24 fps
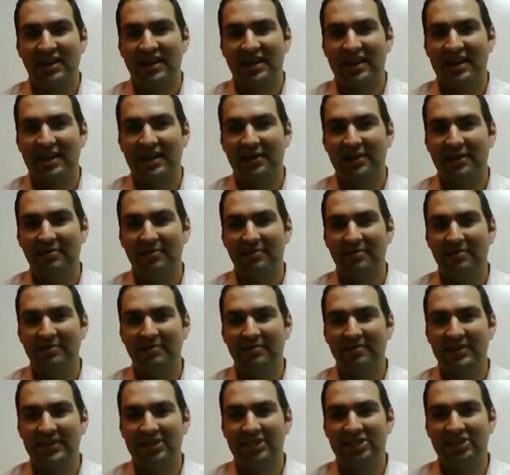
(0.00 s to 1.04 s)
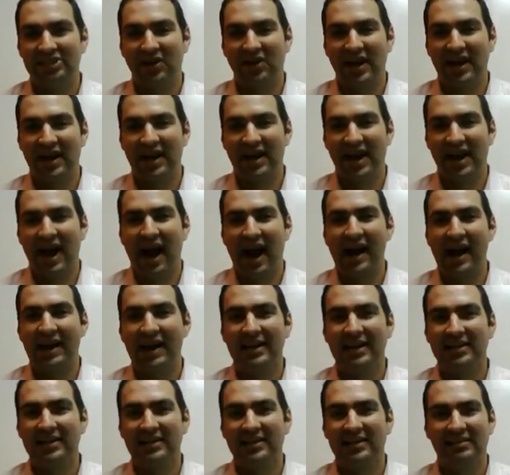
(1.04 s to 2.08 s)

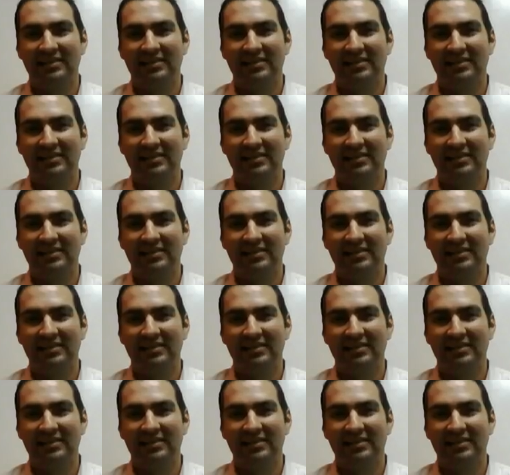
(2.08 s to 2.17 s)
I